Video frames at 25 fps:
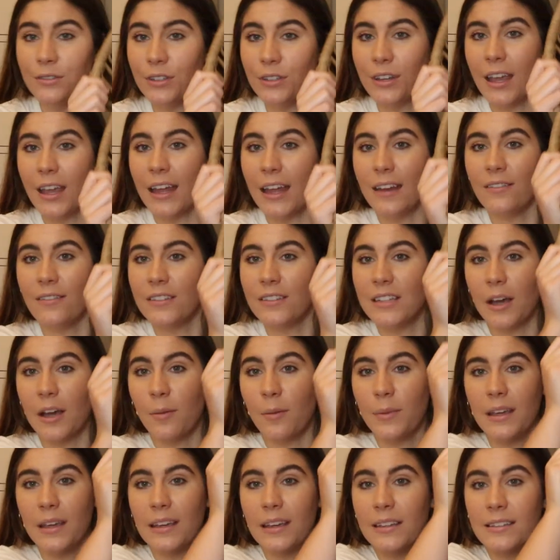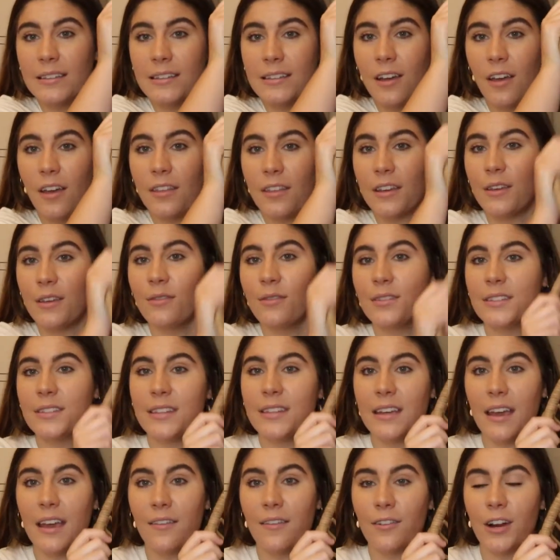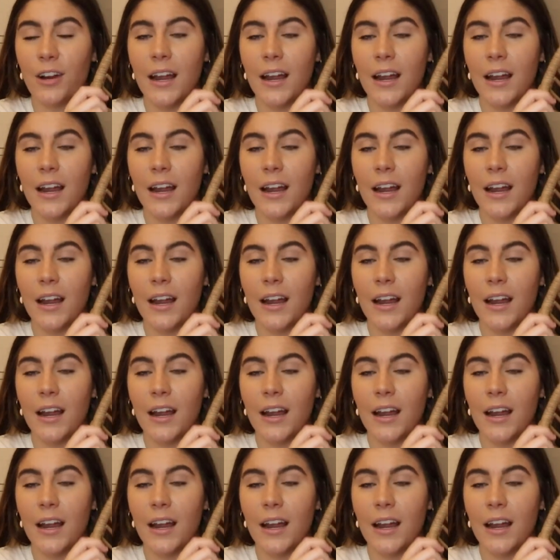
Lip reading: You can't even tell me it's not the cutest thing ever,